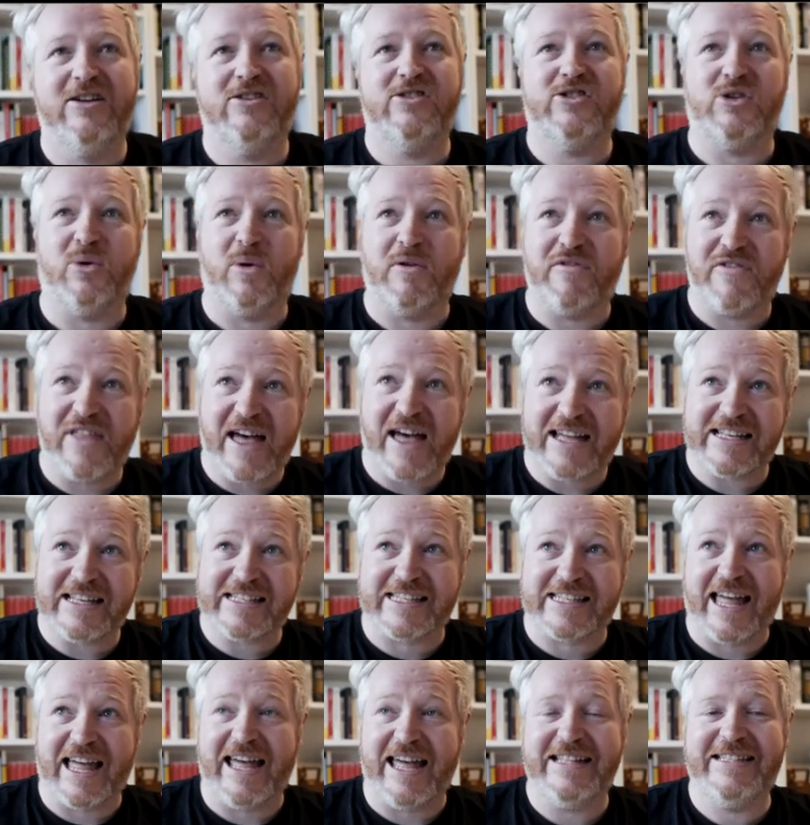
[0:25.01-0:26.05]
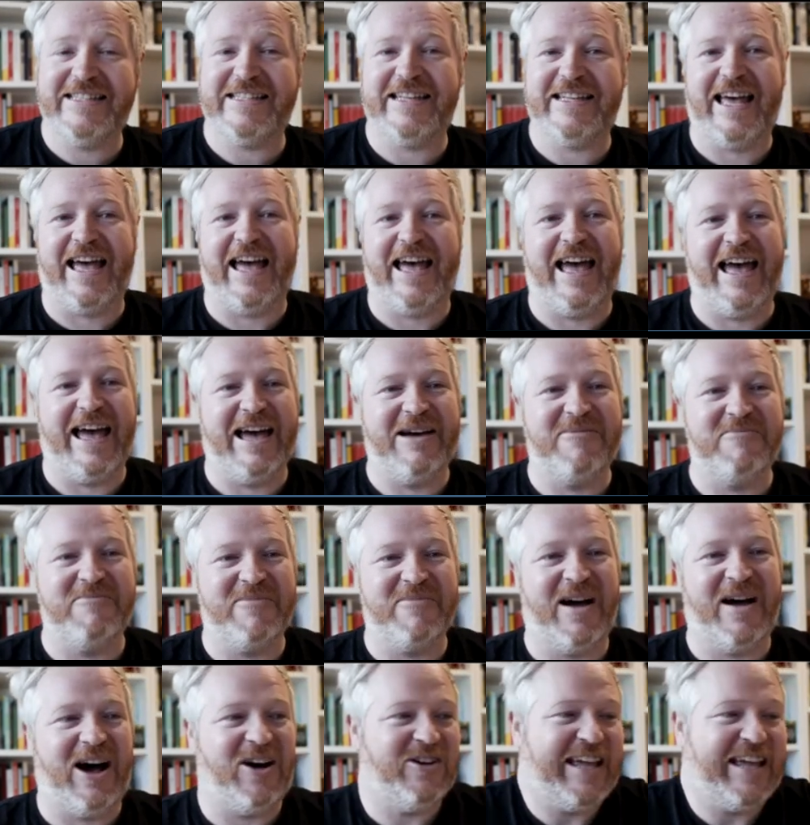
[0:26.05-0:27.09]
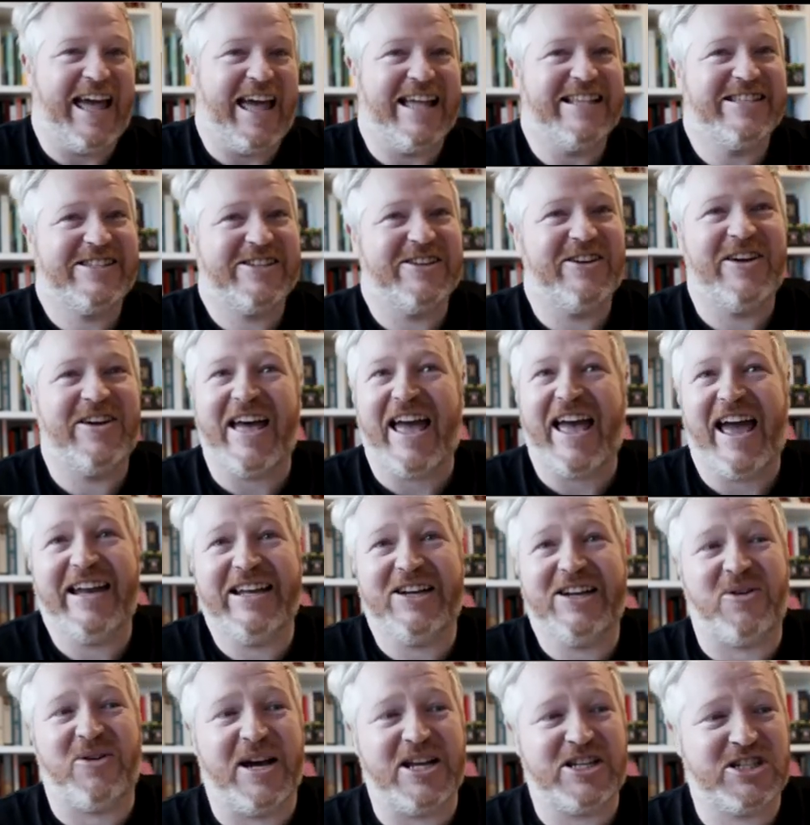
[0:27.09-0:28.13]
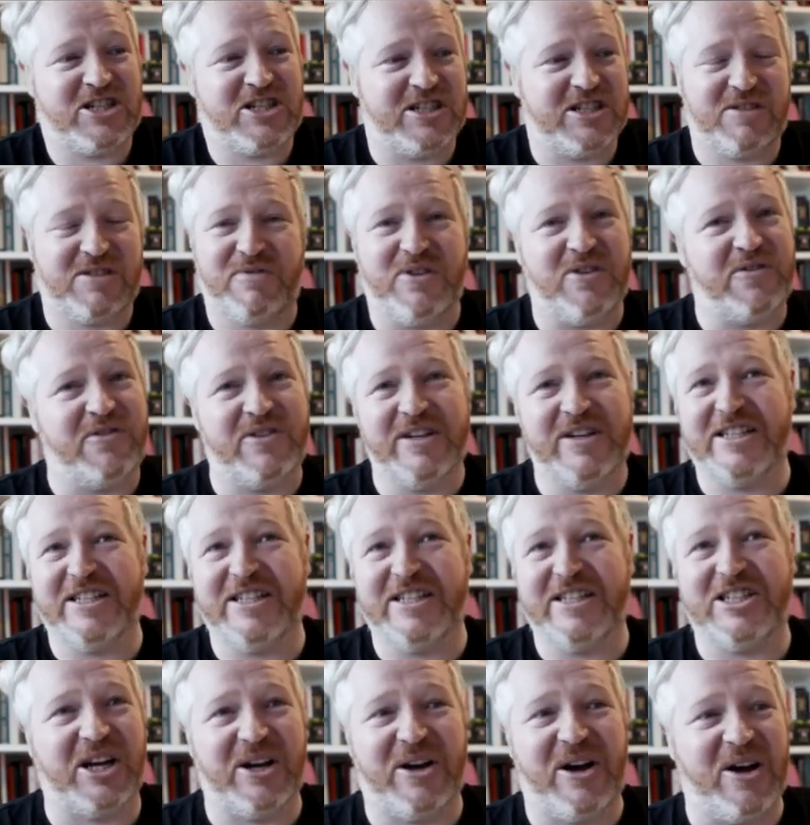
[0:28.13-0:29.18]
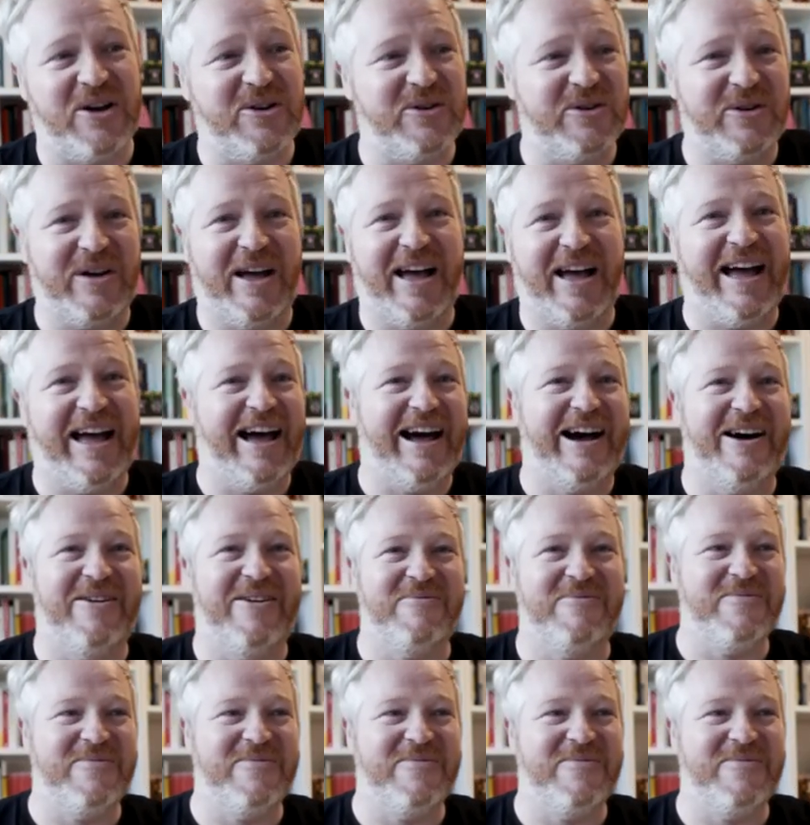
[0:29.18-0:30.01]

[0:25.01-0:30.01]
So with that said, um, I'll get into it. Any questions, feel free to shout out.